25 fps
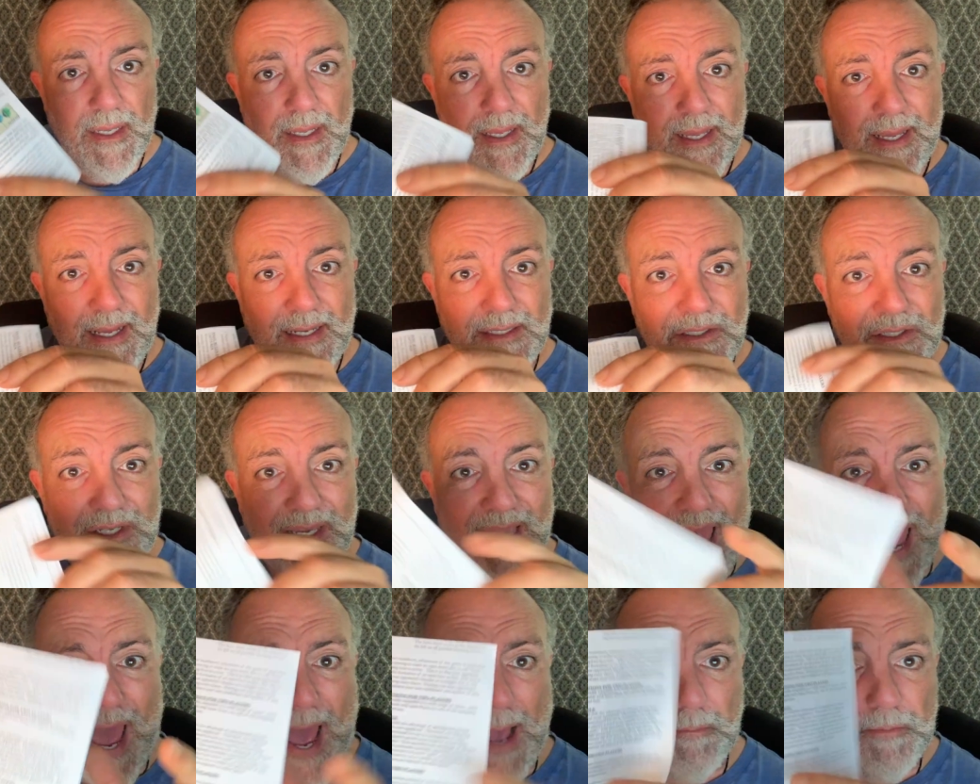is
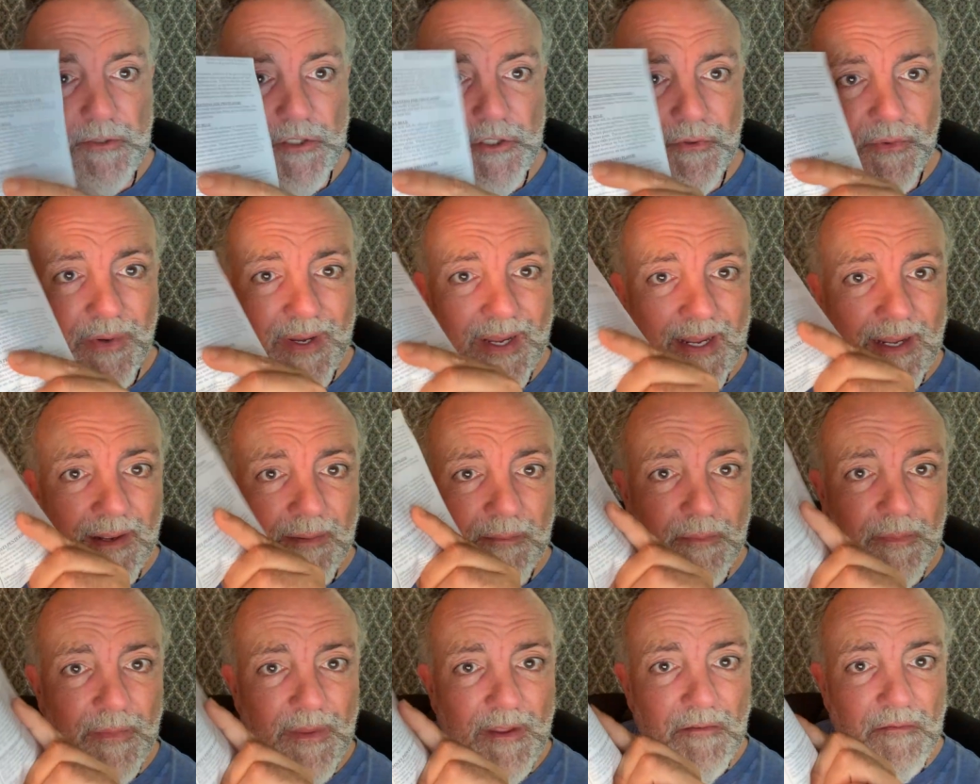capturing
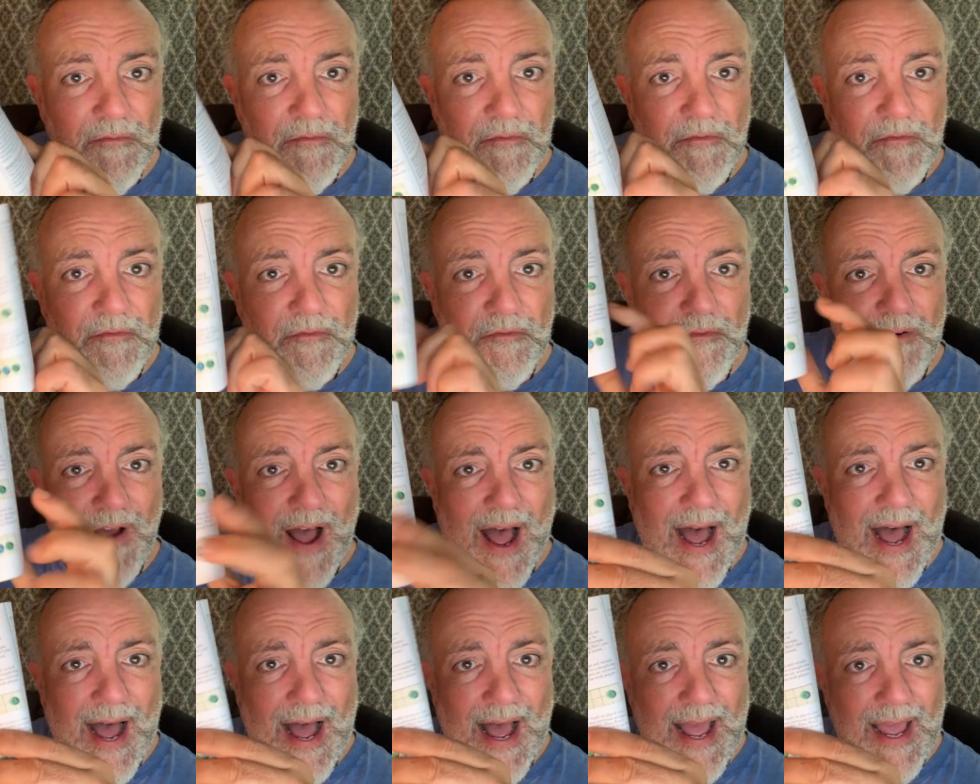
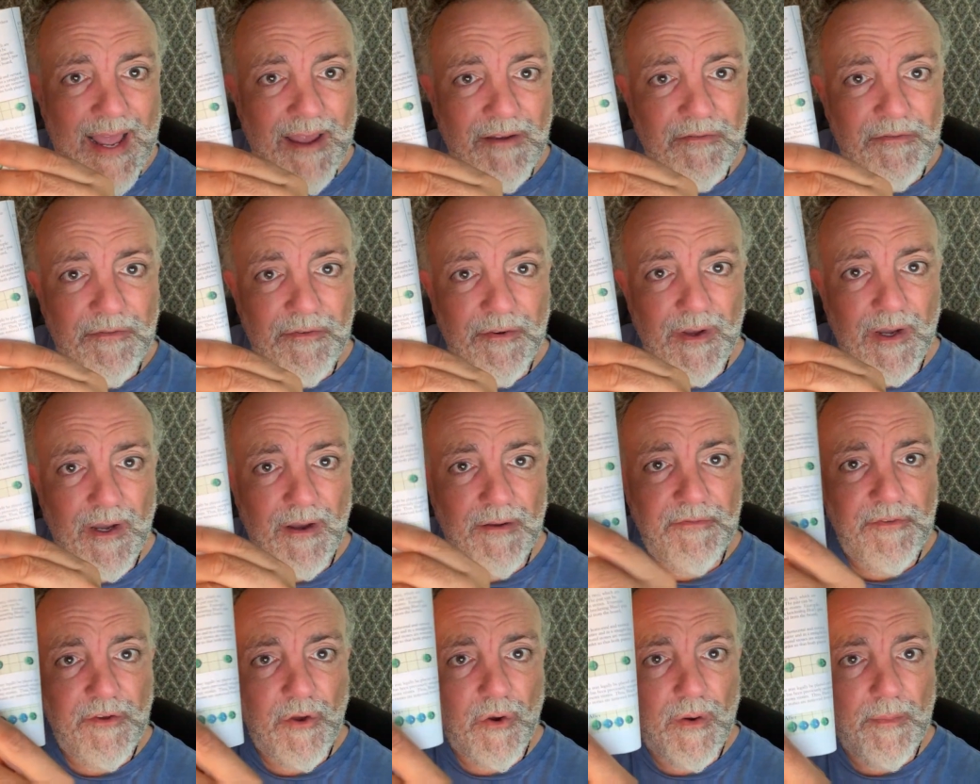five
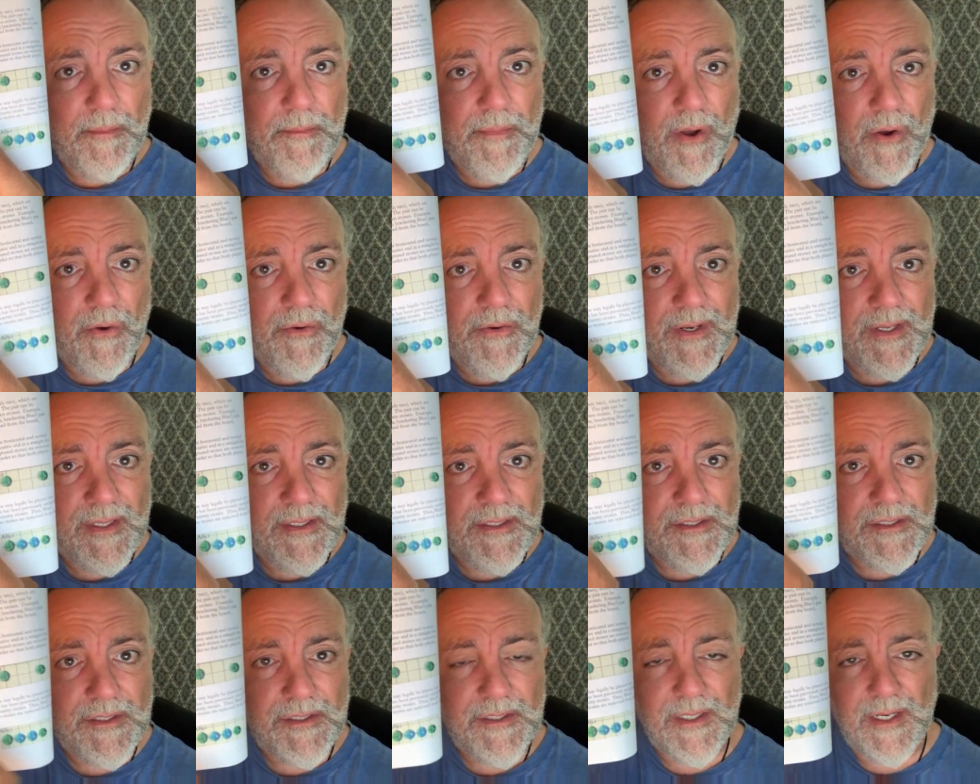of your
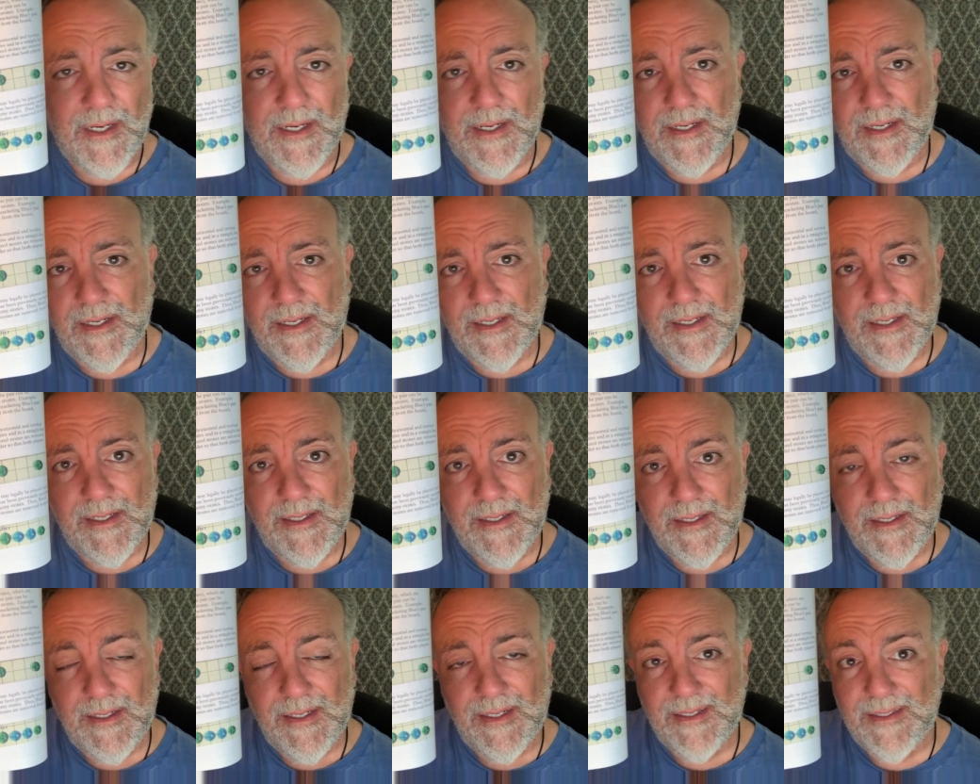opponent's uh,
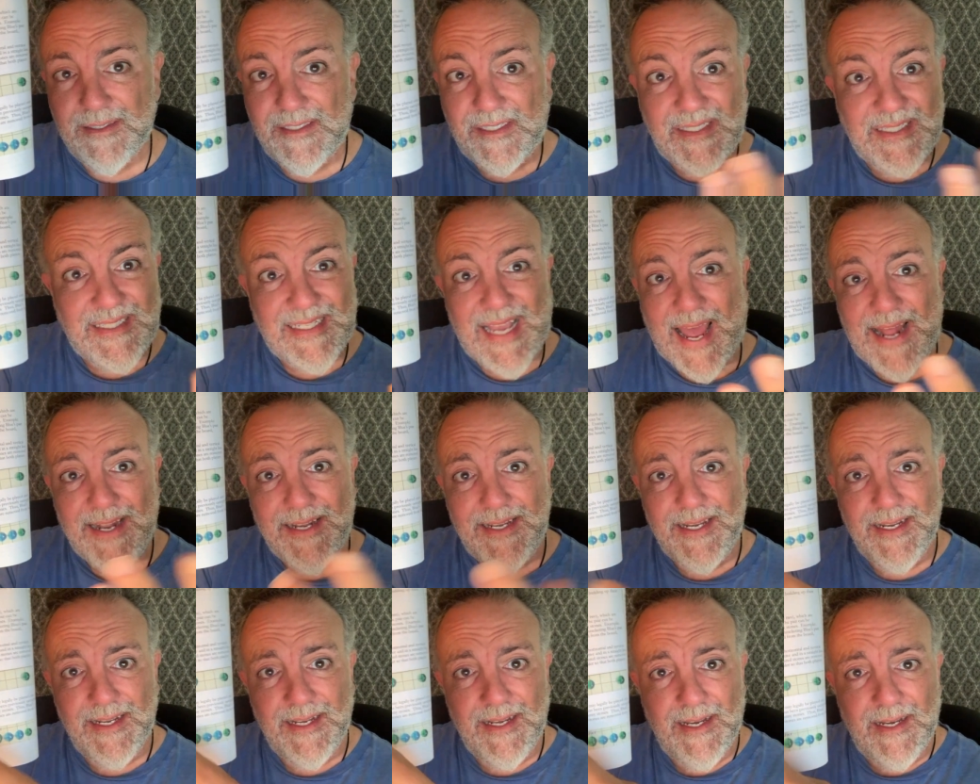uh,
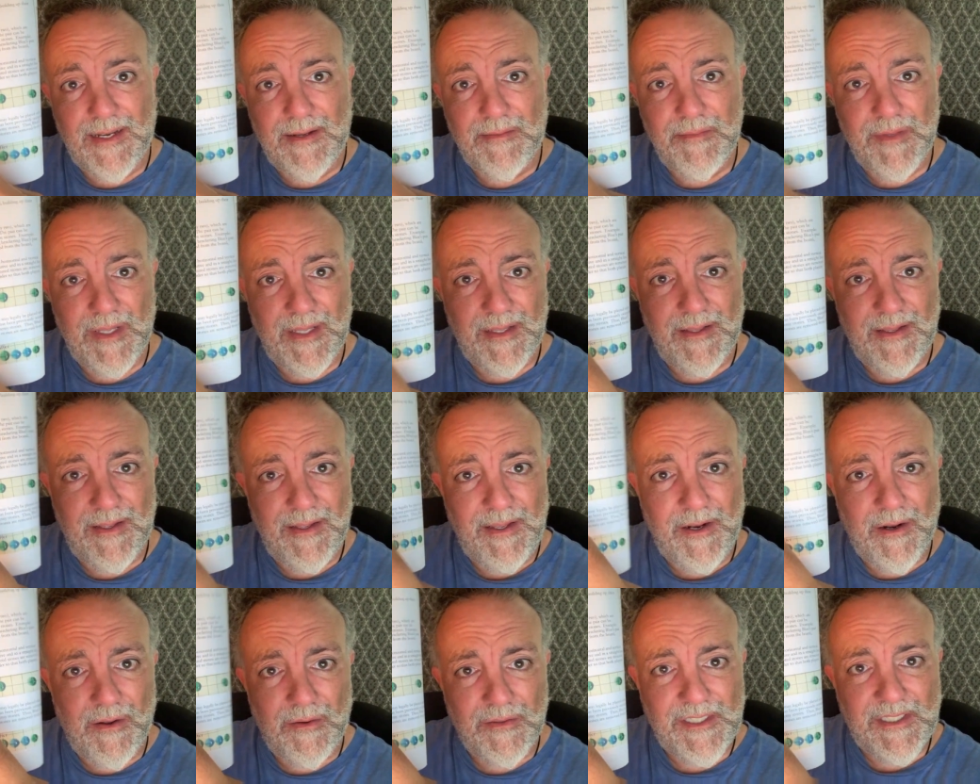set, uh,
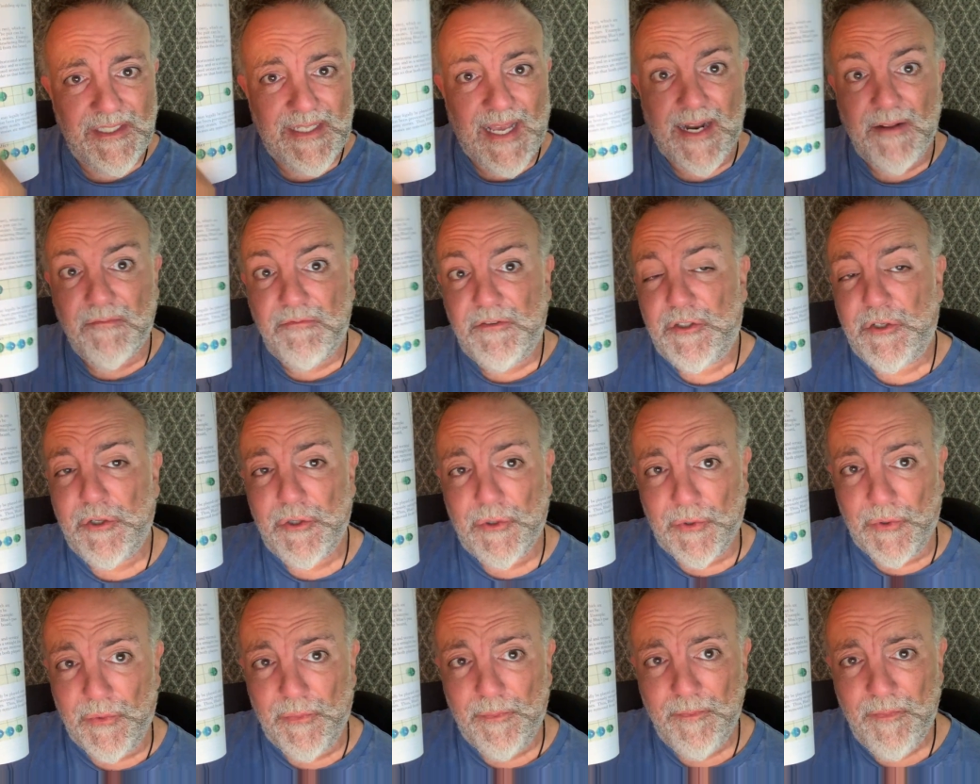you know, set of
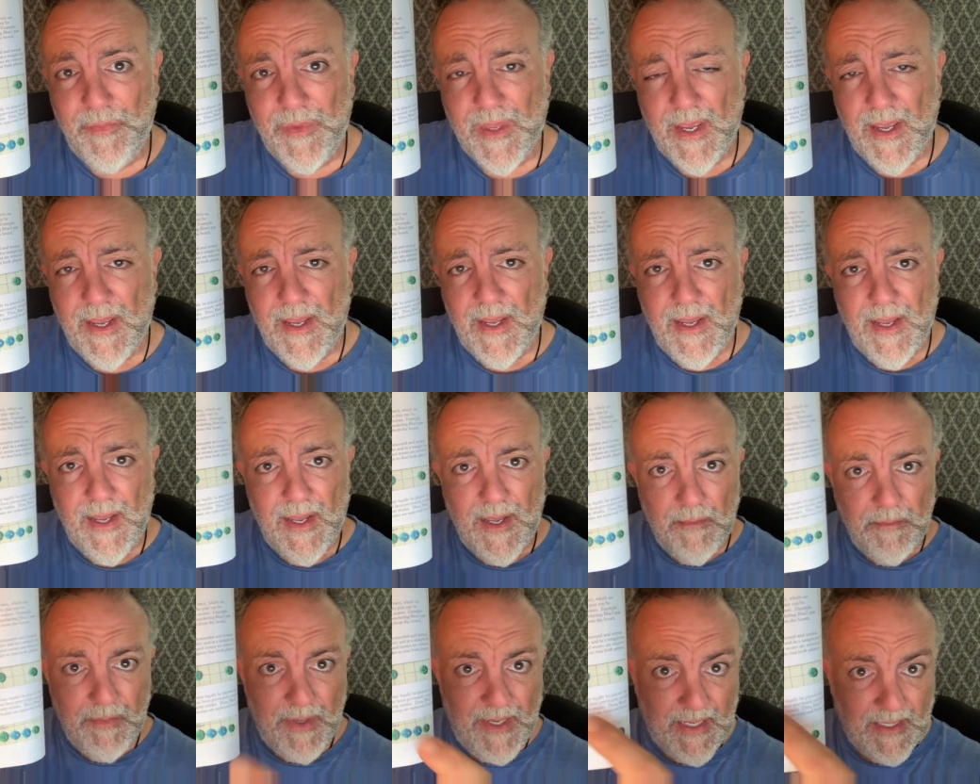two.
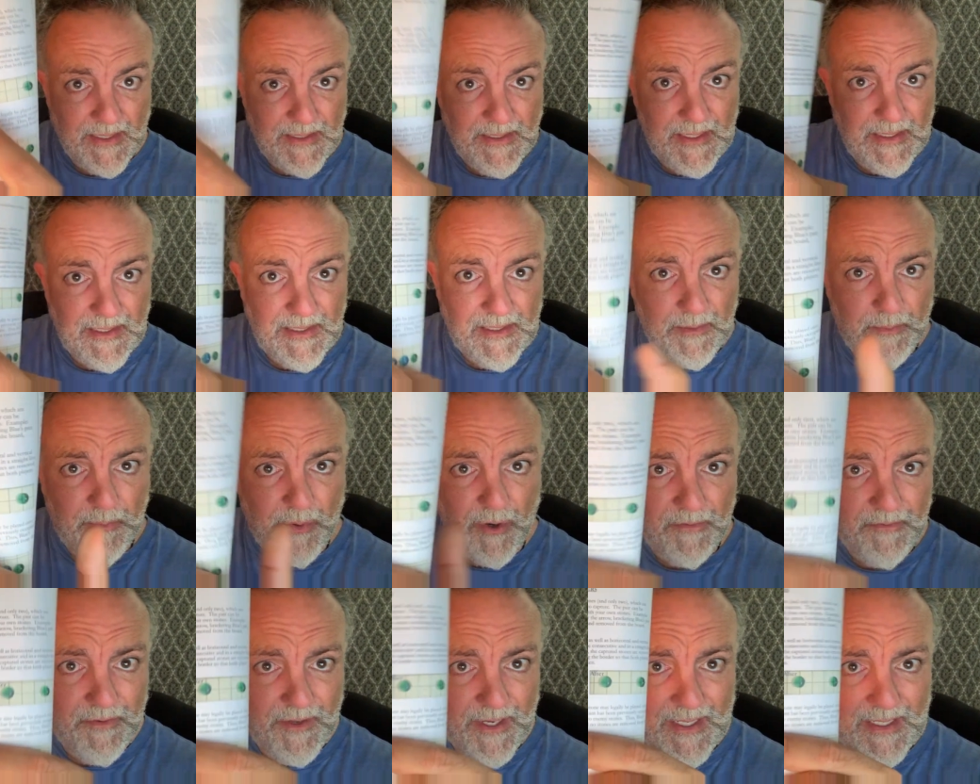Because this is a
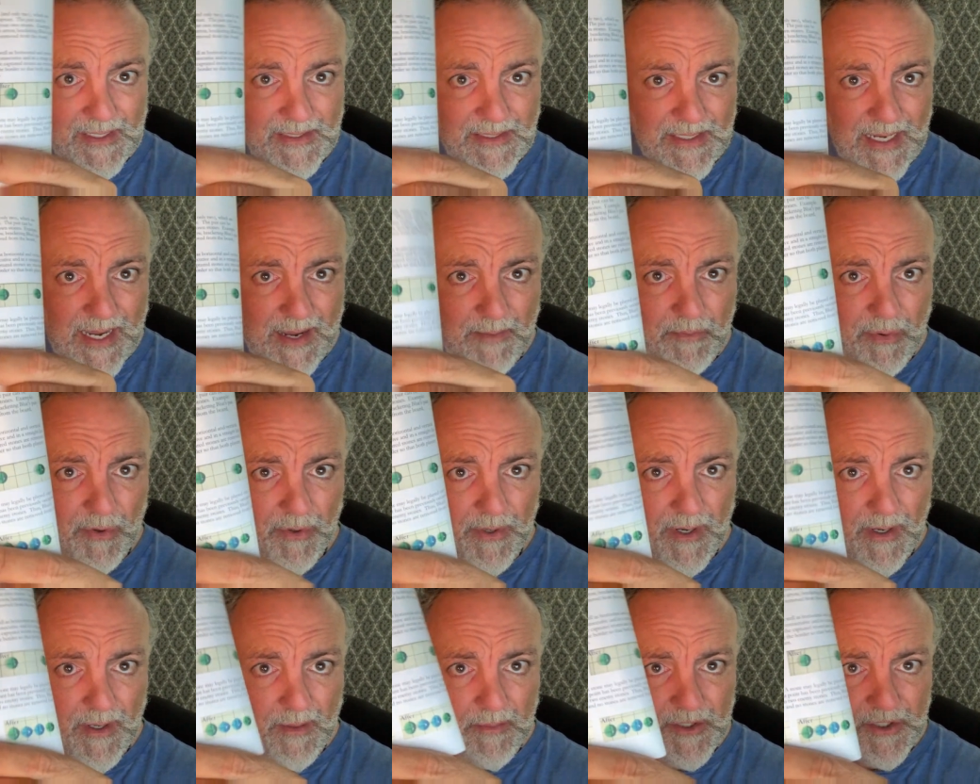perfect example
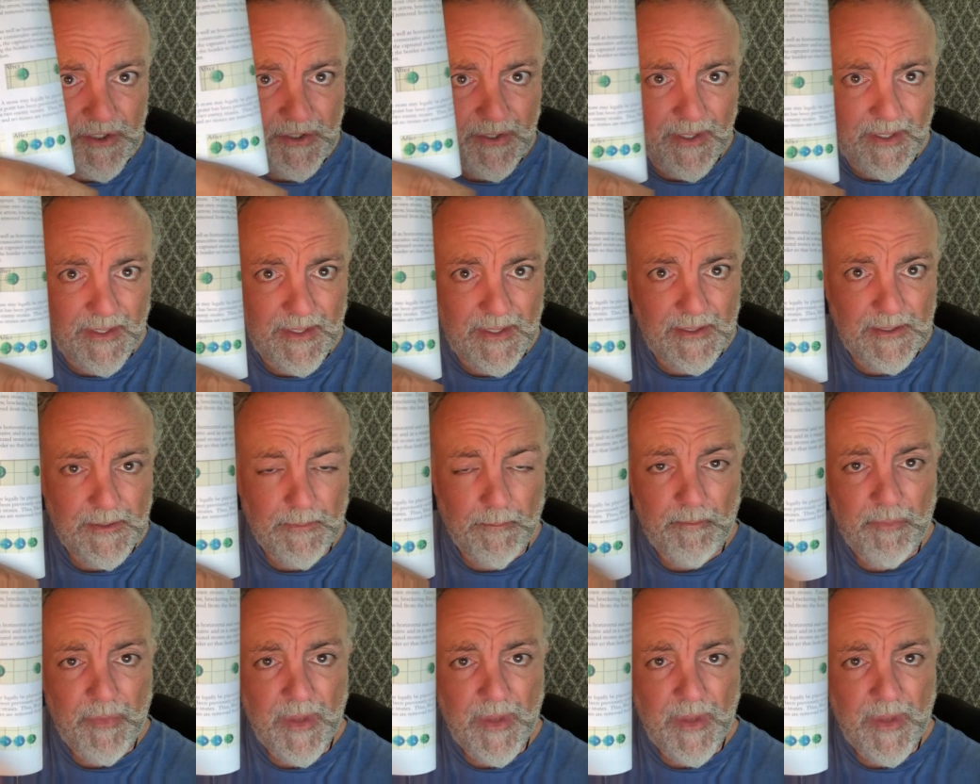here. Let me show you this.